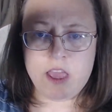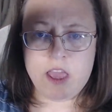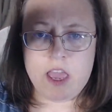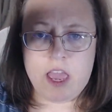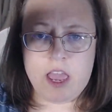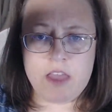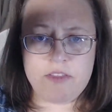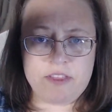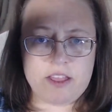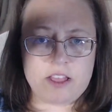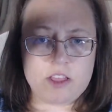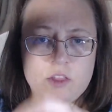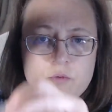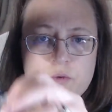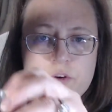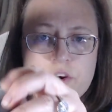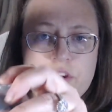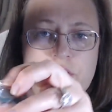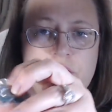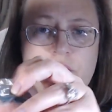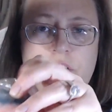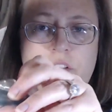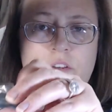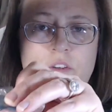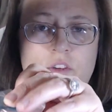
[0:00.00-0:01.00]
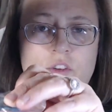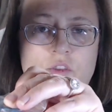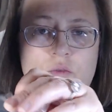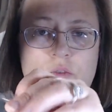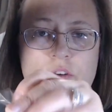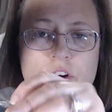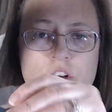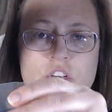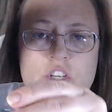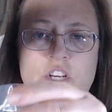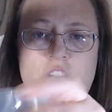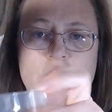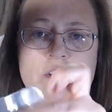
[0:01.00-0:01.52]
and that's where your little
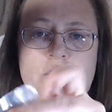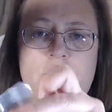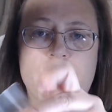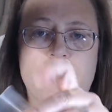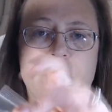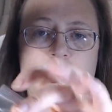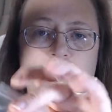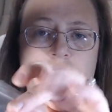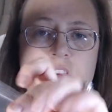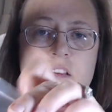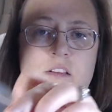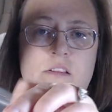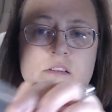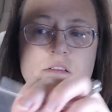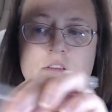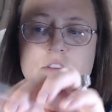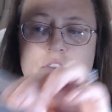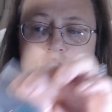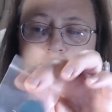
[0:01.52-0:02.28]
storage areas,